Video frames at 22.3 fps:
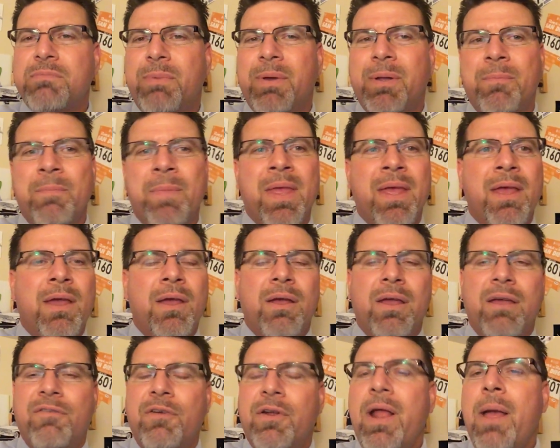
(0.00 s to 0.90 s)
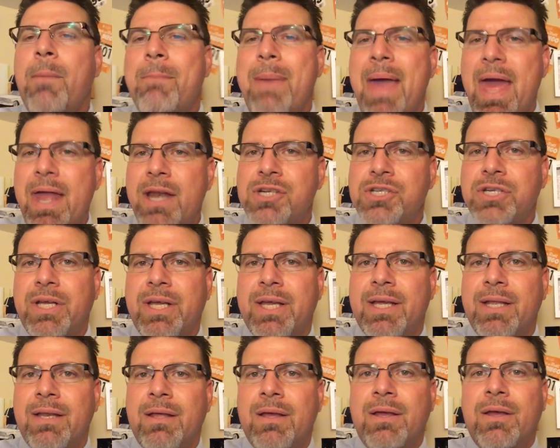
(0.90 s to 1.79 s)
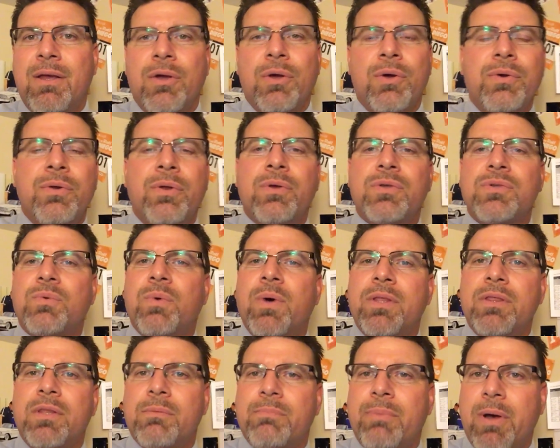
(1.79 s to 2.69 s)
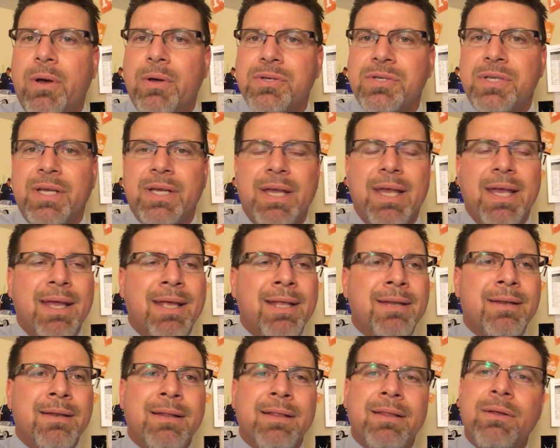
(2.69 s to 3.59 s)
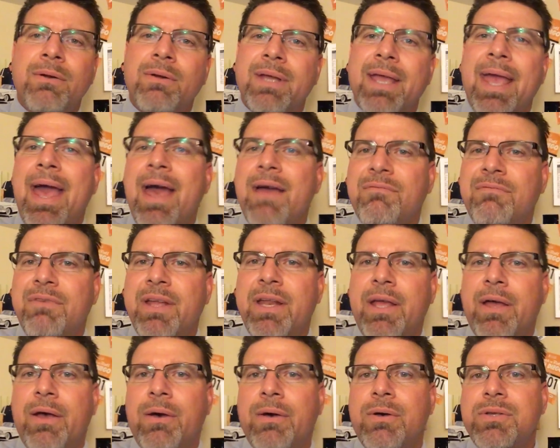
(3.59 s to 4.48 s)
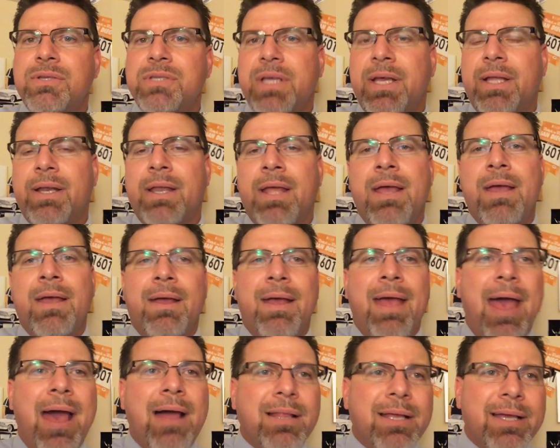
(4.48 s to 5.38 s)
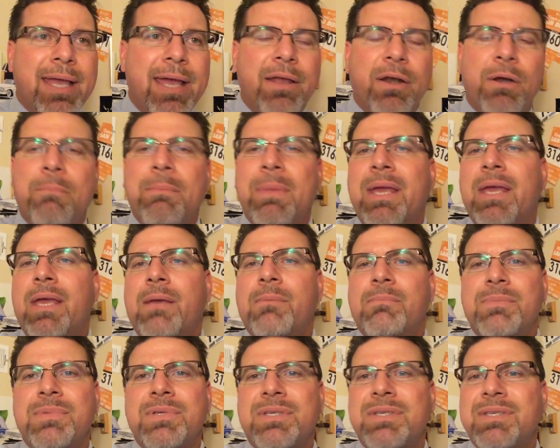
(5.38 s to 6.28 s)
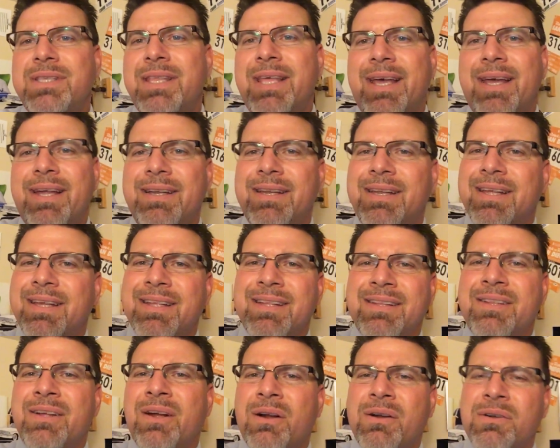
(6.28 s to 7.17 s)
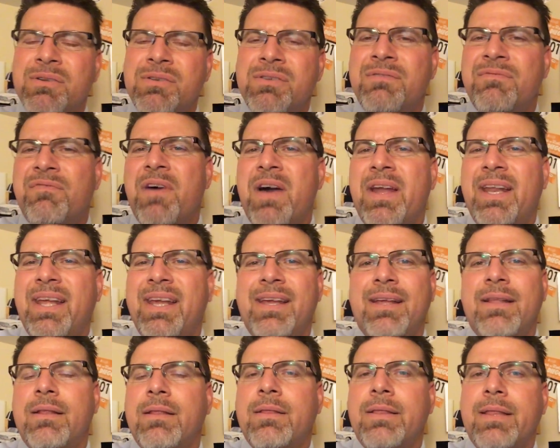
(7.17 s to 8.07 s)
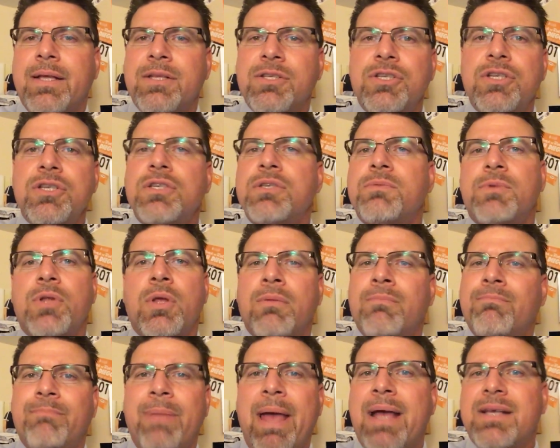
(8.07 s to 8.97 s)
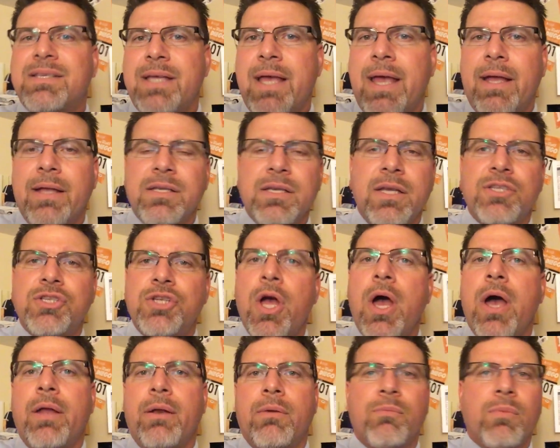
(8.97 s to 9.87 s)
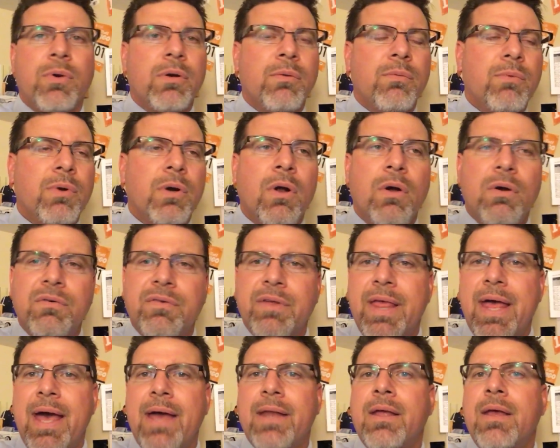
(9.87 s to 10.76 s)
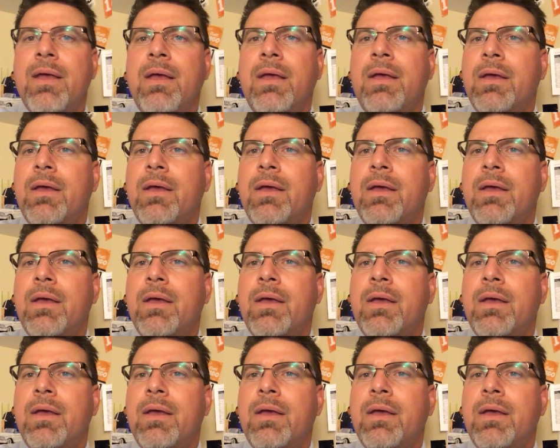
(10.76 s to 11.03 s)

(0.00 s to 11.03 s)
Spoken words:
But if you're not managing it, who knows what they're posting? In little cat videos and alligator memes that are funny, it's just passe. It's done. We're over that.